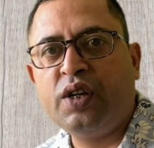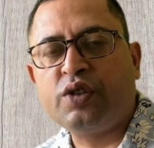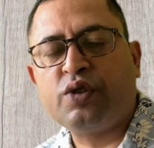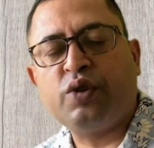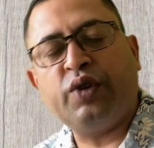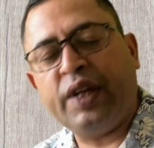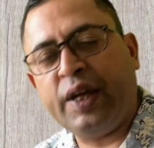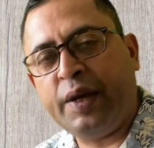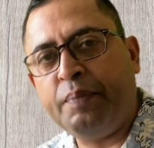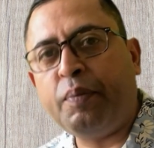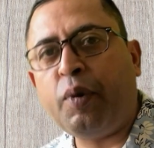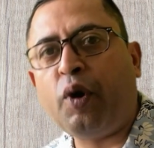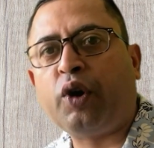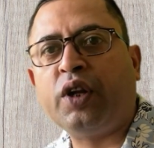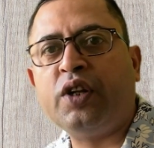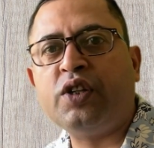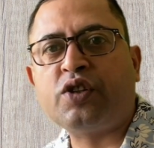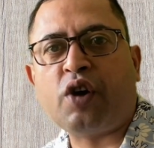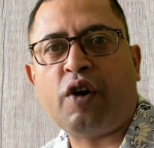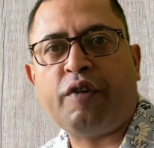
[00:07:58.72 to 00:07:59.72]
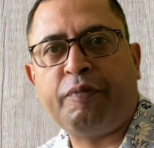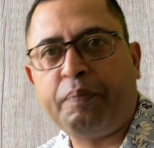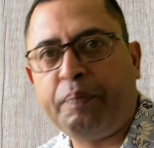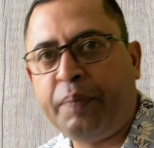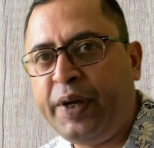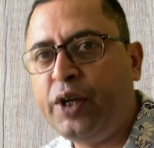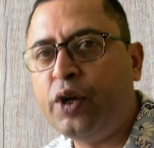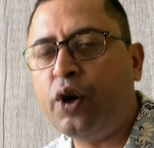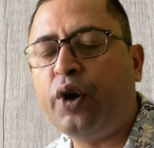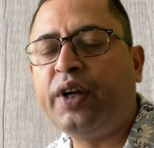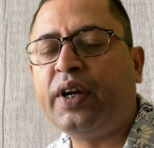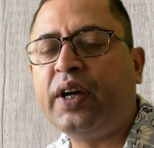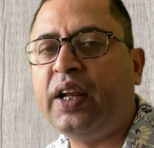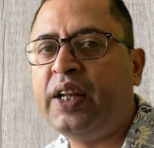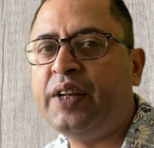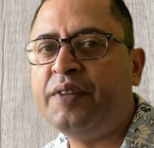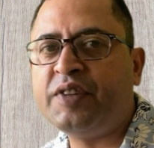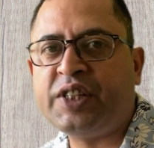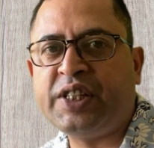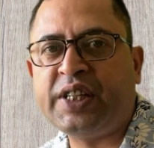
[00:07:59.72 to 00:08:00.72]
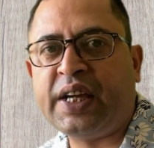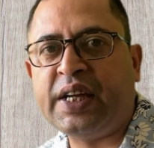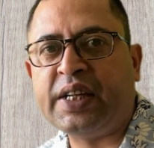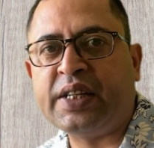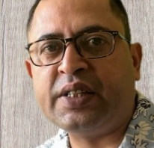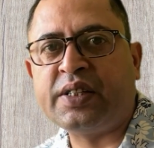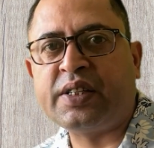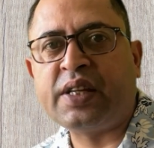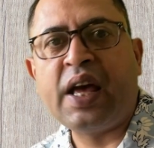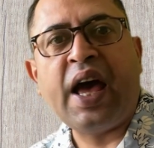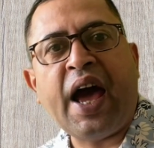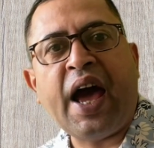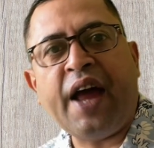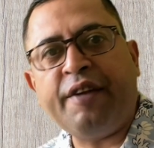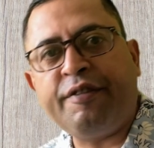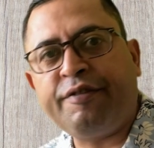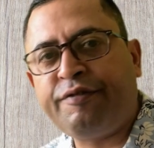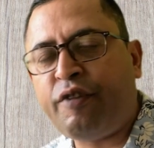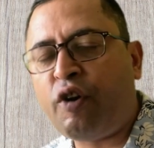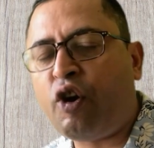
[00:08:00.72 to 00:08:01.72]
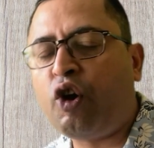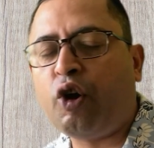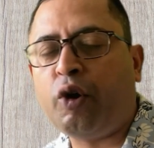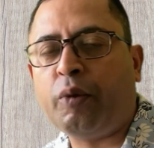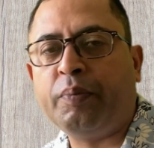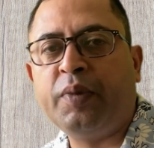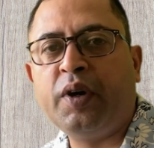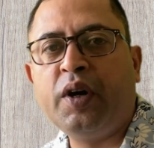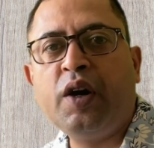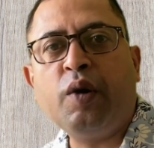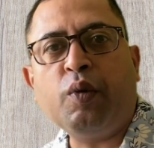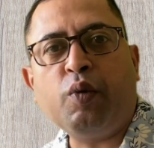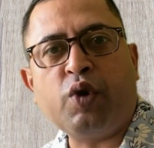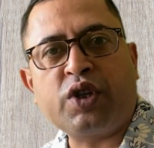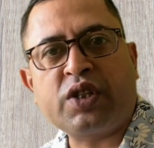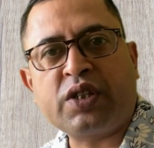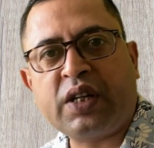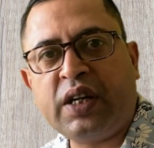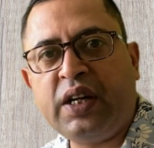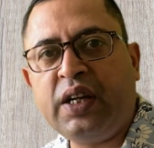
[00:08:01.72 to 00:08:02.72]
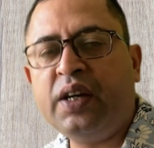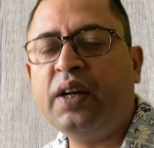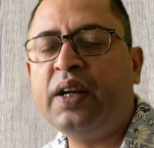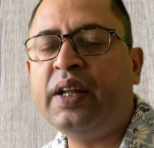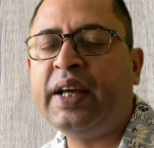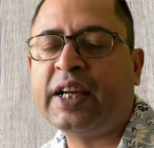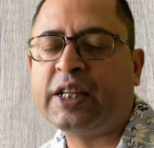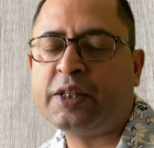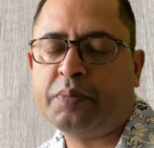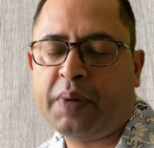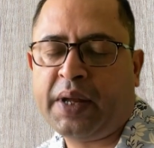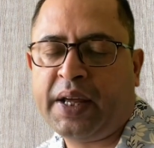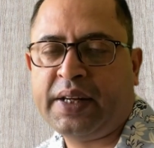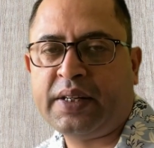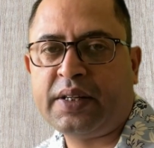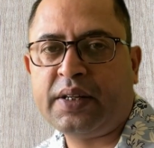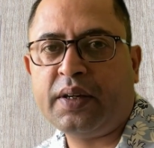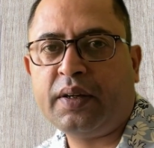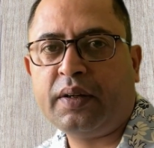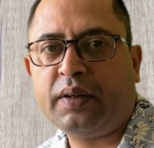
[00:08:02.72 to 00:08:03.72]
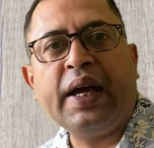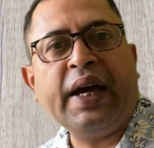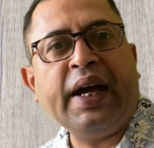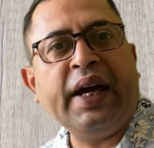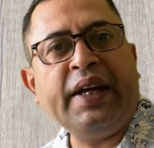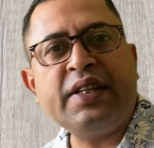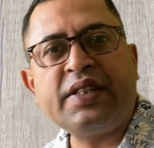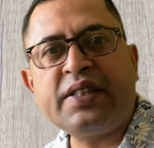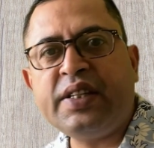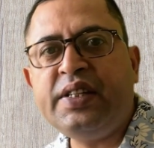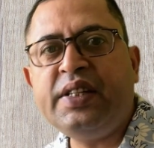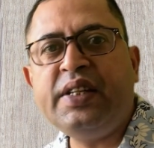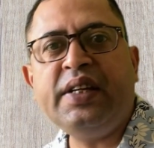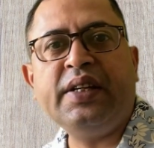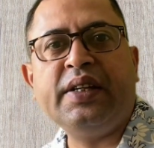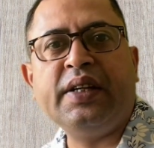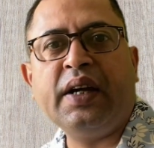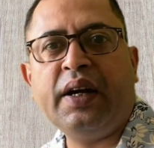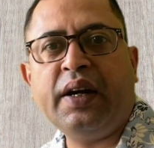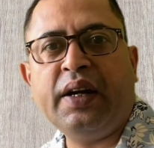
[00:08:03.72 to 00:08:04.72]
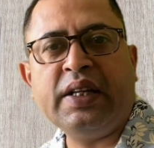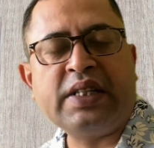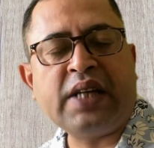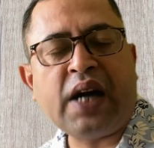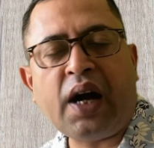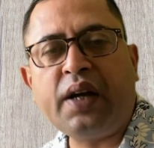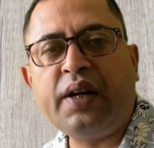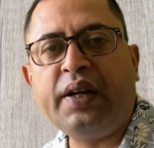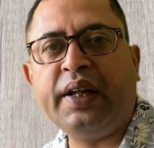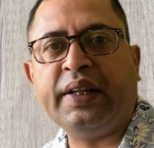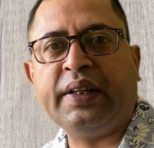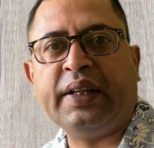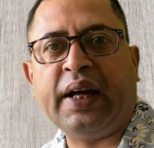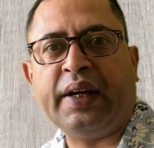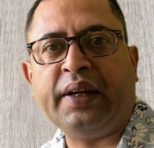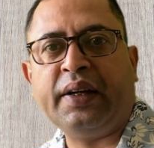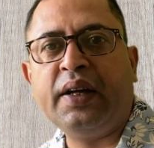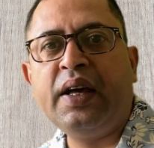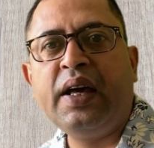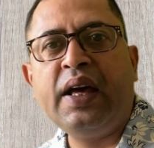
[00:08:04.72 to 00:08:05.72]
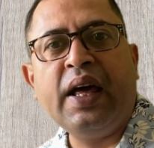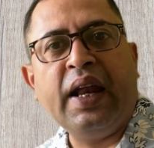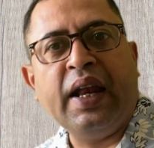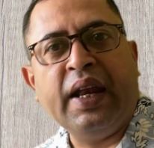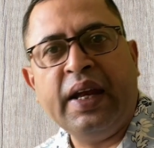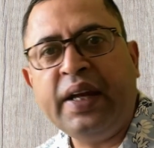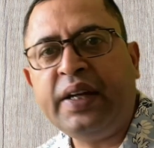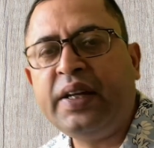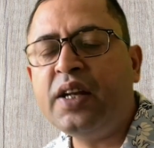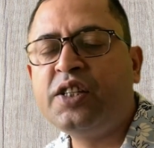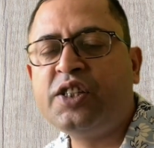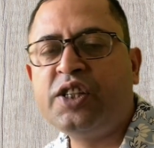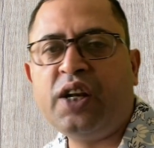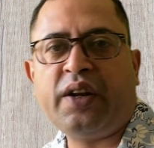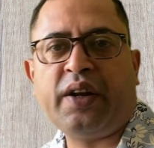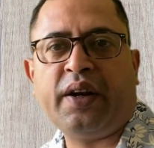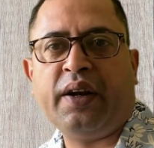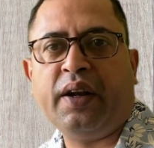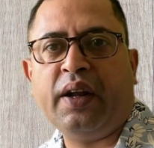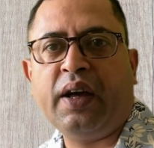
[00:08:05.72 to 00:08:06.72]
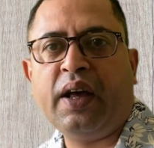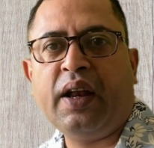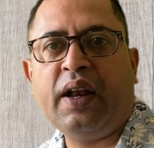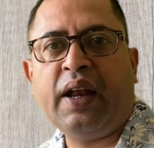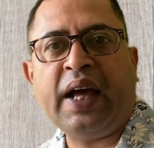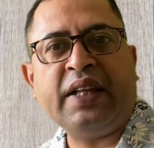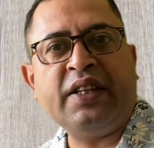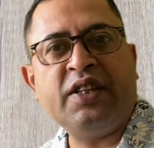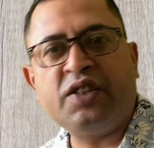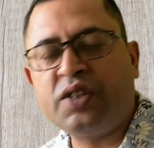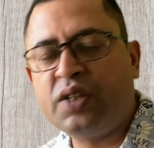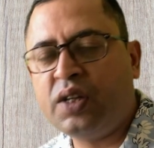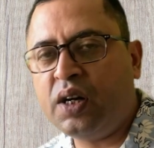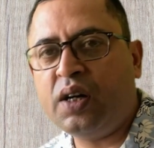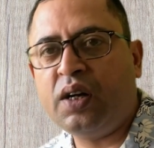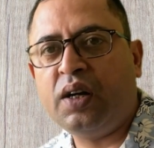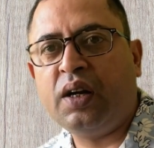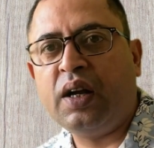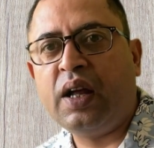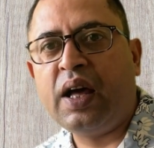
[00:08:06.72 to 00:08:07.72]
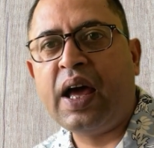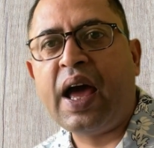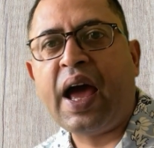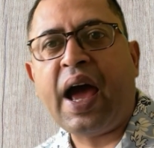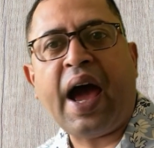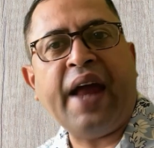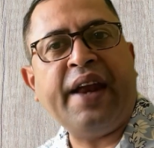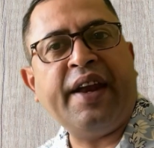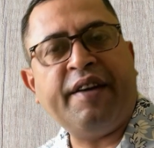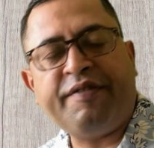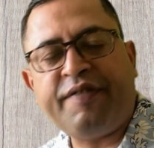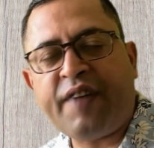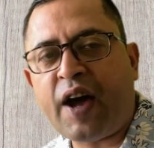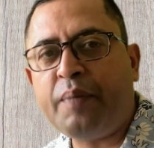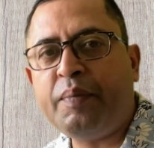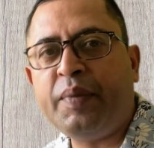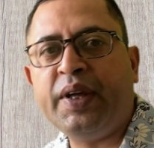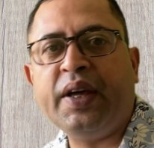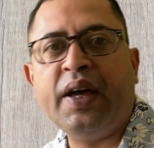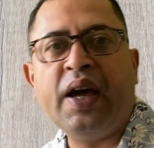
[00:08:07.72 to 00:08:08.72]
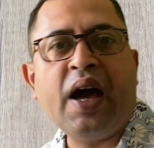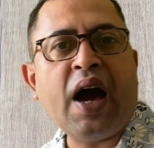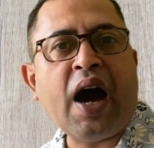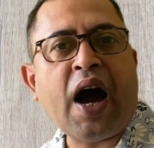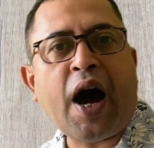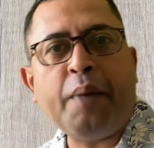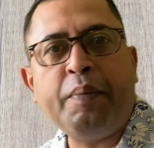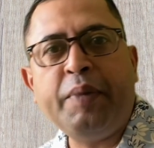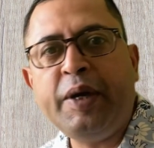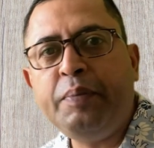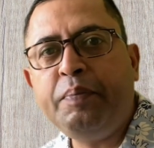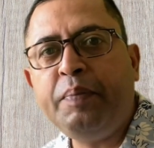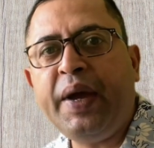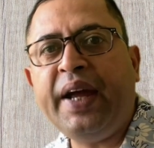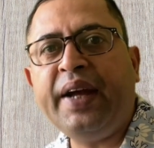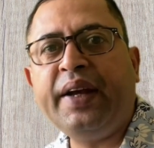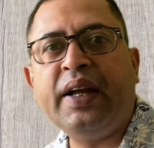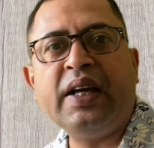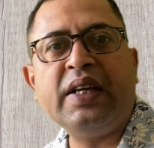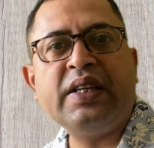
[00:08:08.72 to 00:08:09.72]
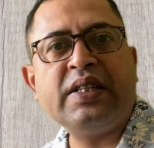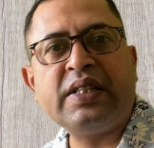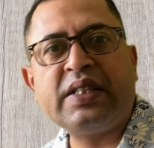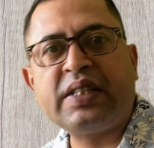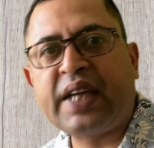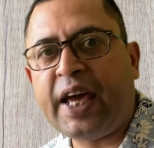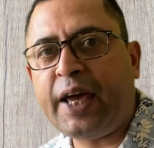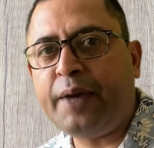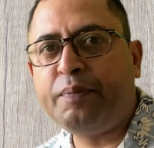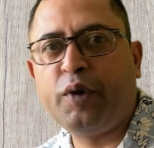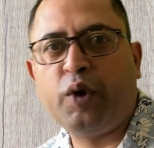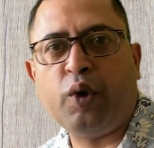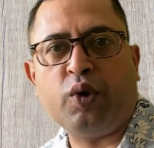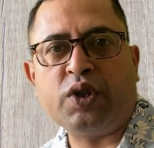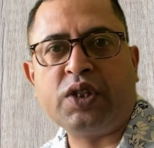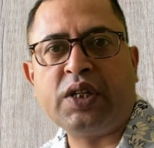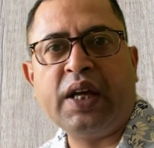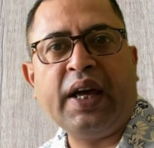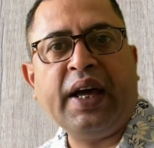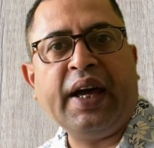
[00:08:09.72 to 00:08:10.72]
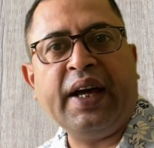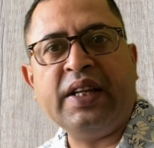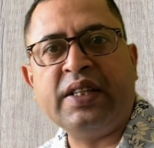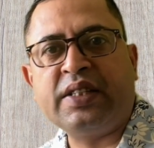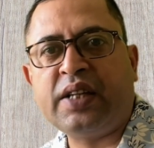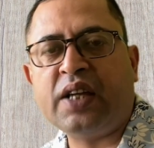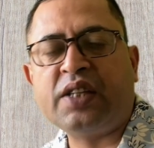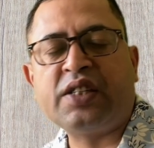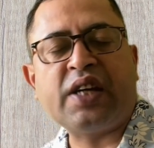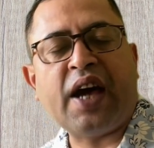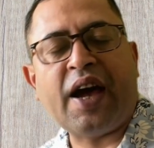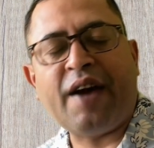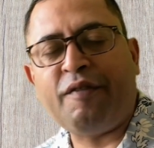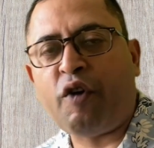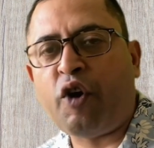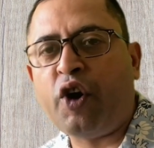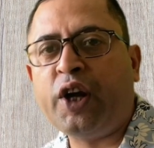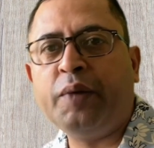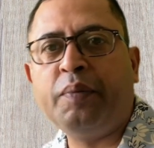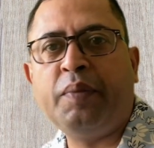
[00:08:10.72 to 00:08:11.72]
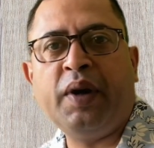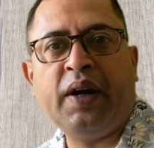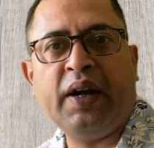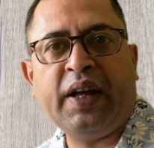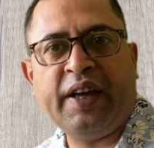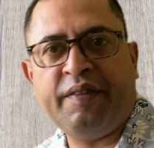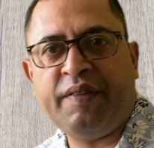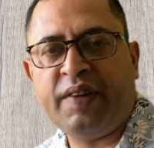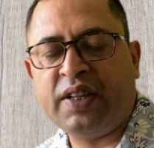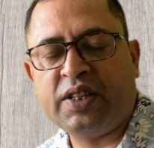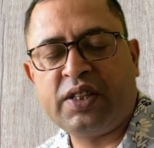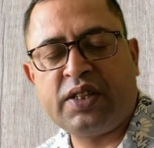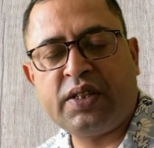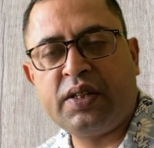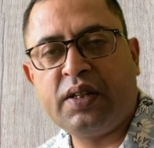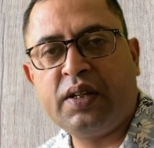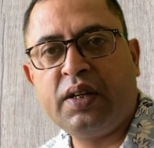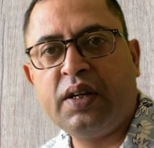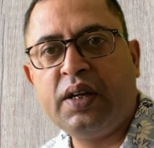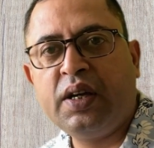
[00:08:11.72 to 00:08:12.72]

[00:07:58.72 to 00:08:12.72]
so the importance of periodical investigations and follow up was clearly explained. It is indeed disheartening that little children like this girl and her family are being made scapegoats in such avoidable events.